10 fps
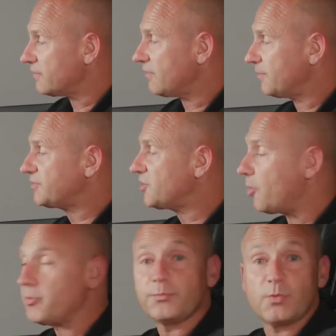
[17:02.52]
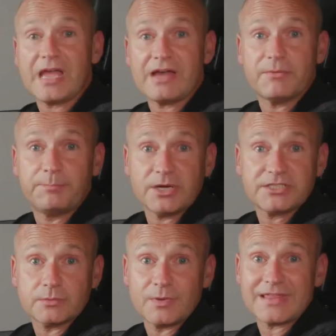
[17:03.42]
from the top we have a
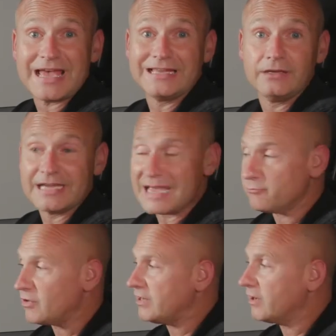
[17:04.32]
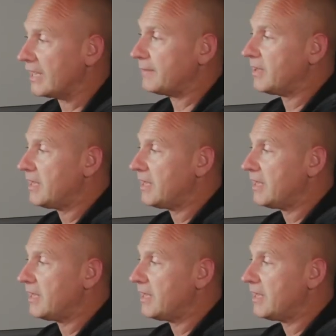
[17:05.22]
button with LIM written on it.